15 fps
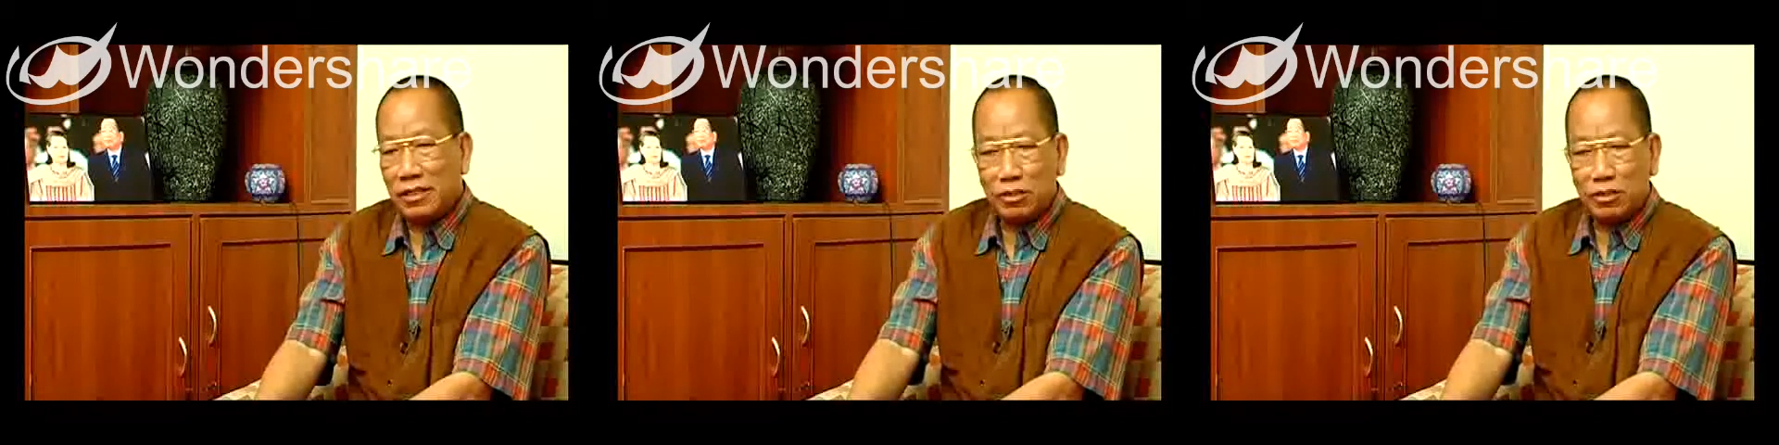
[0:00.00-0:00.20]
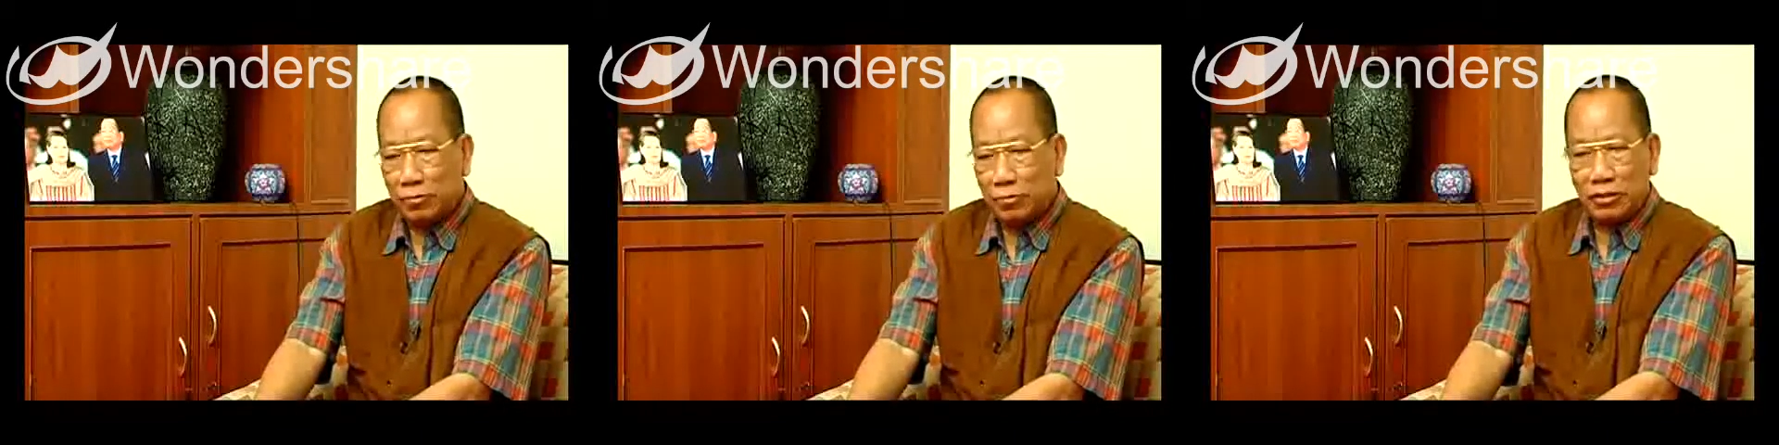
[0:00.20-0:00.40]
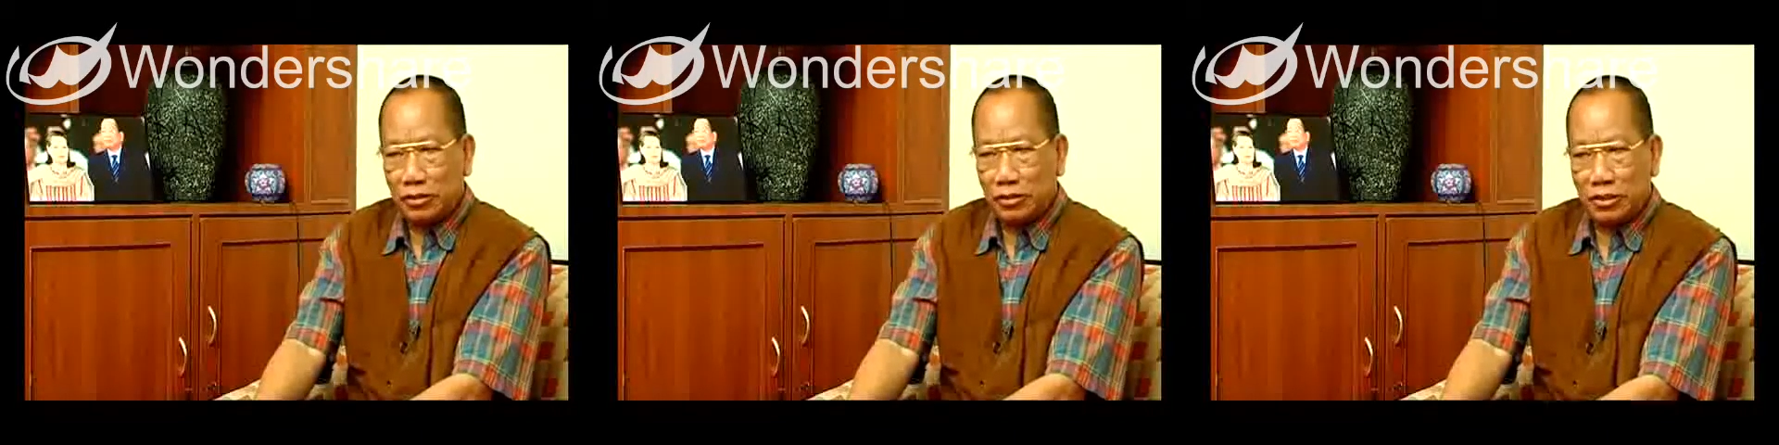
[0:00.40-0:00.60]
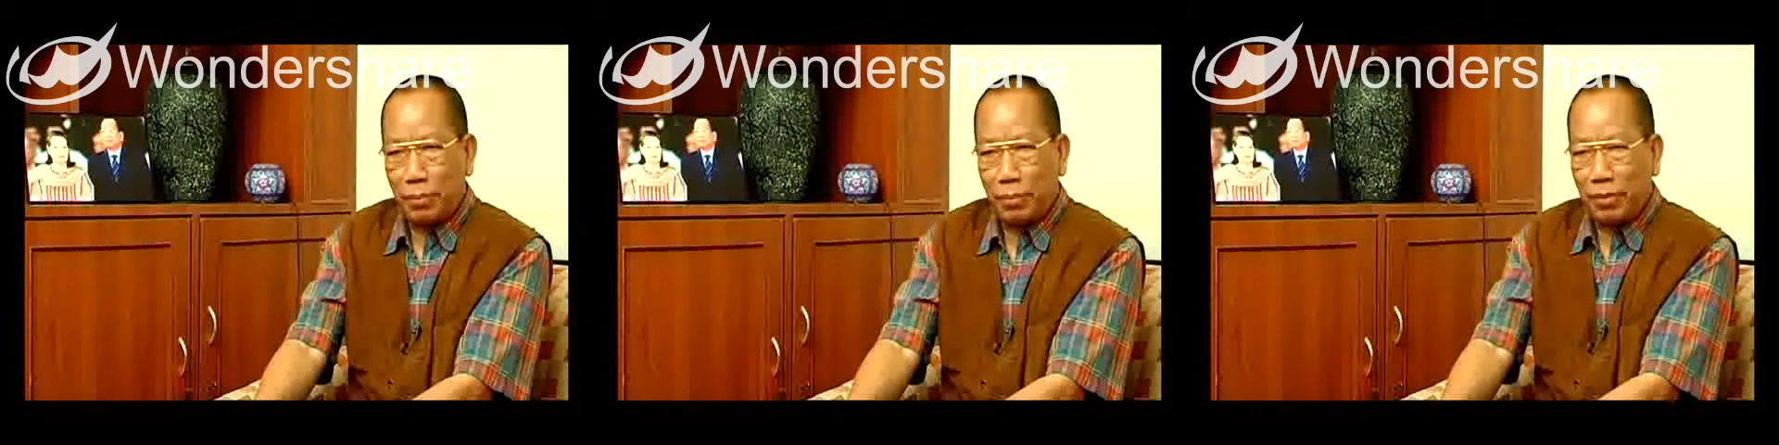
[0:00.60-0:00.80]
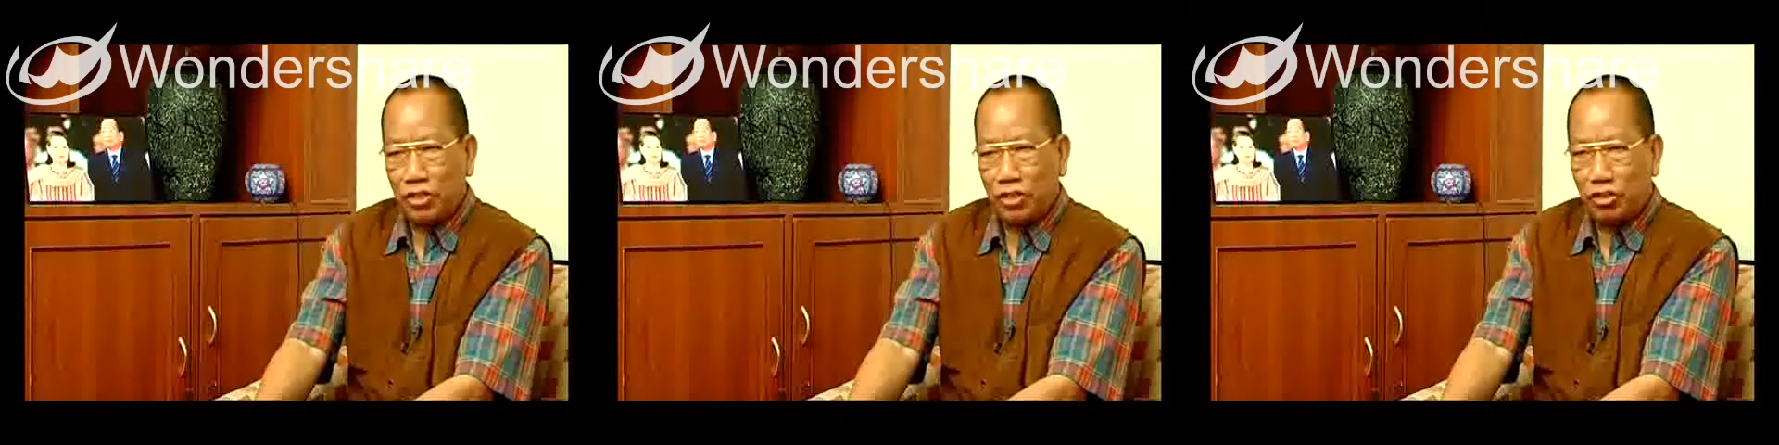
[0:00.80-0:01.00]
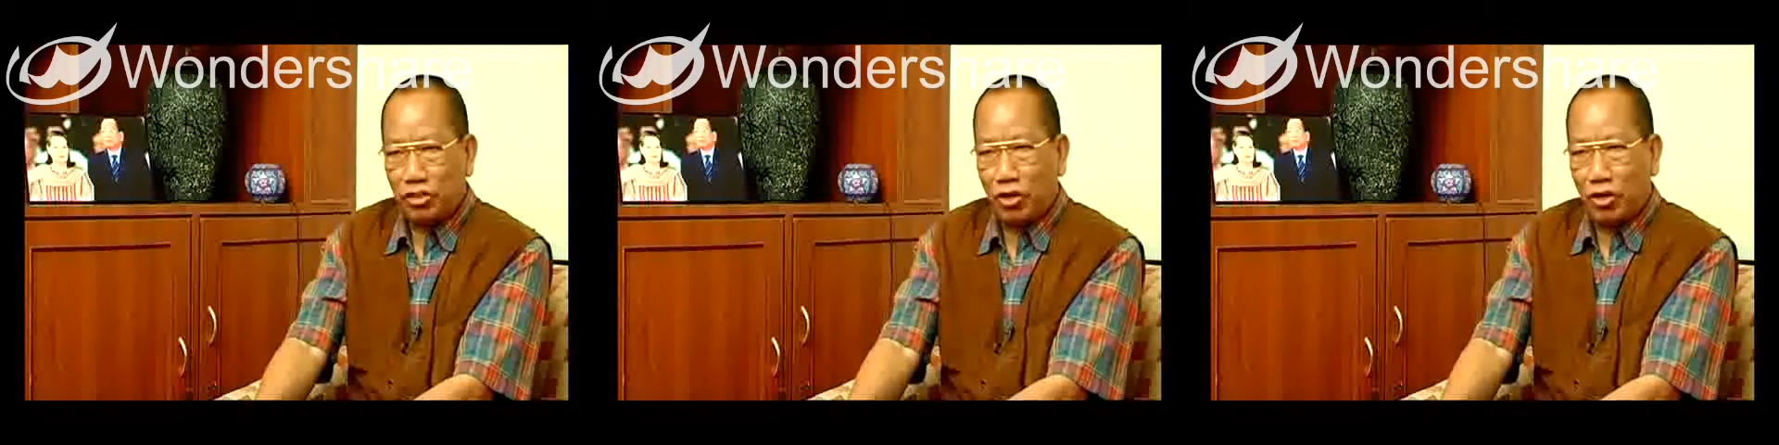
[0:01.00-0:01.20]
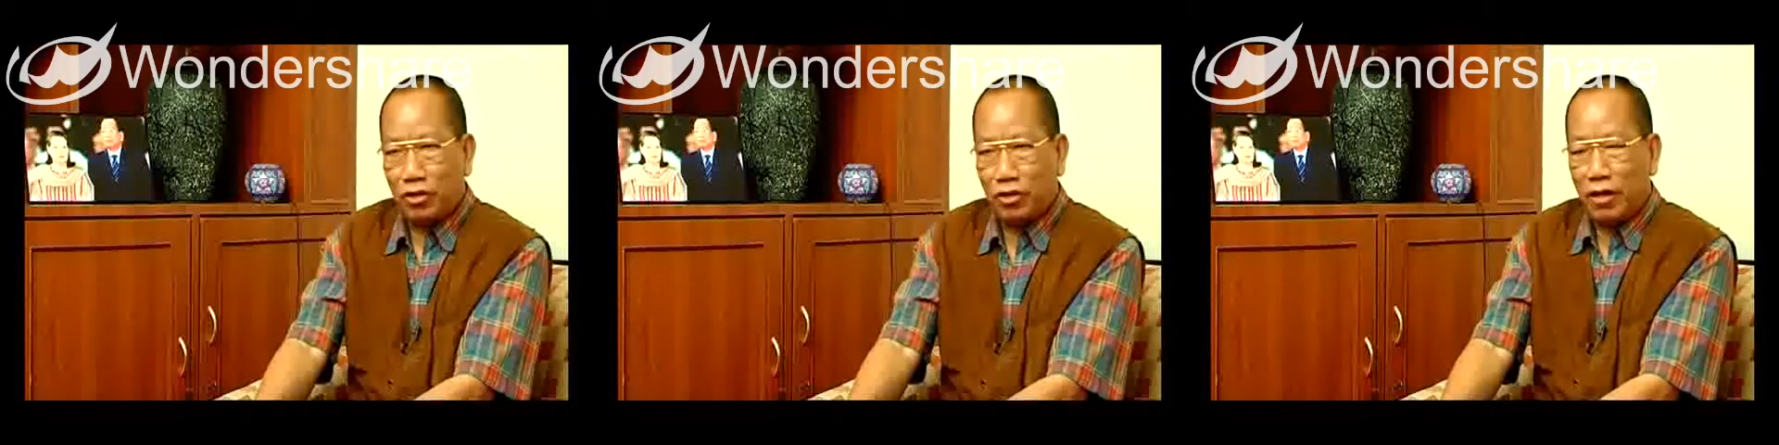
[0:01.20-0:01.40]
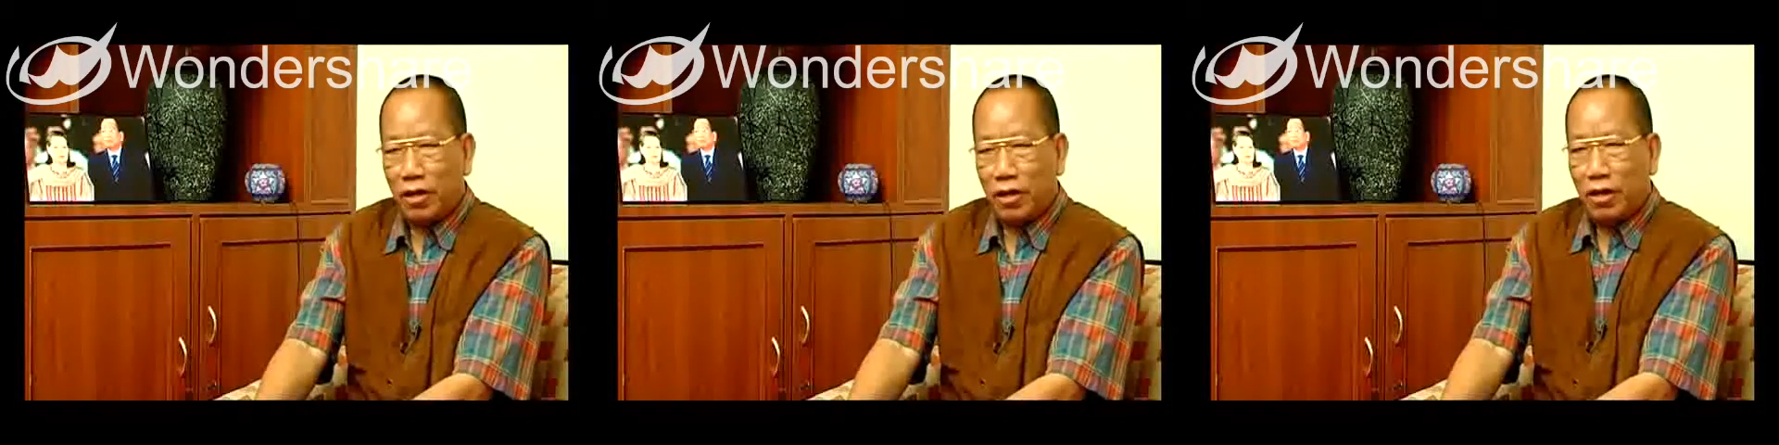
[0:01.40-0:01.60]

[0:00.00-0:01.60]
a stepping stone